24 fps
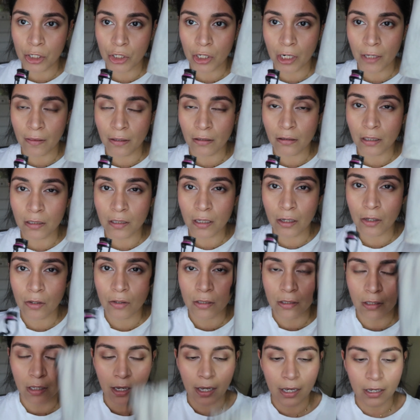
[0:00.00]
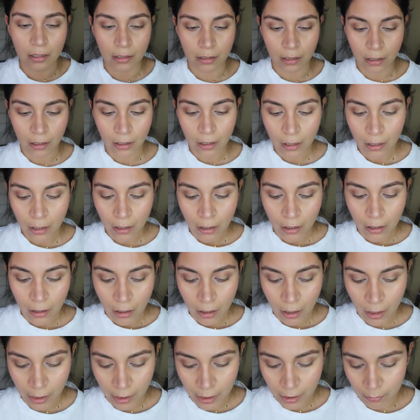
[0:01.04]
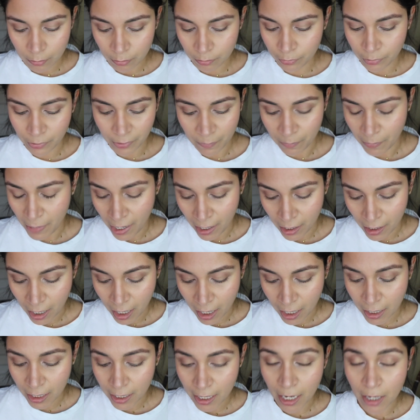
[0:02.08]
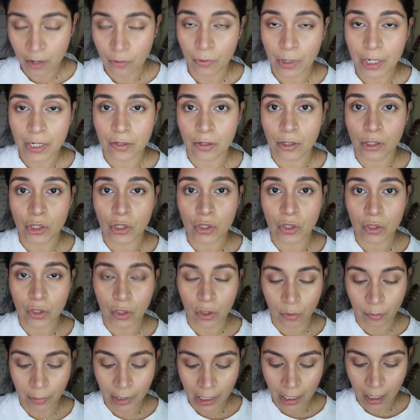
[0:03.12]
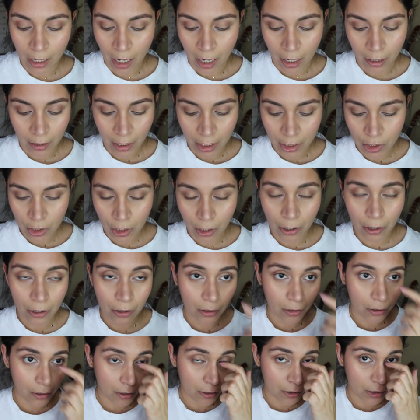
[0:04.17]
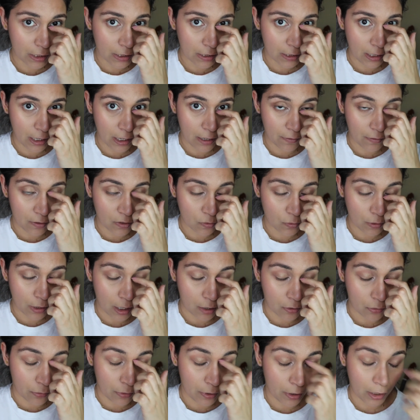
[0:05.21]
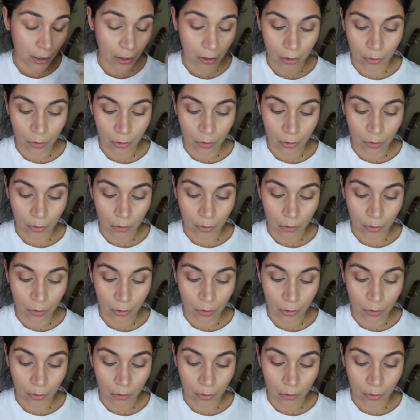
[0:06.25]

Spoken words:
I think that's how you say it. I had researched so many eyelash curlers, and this one had really good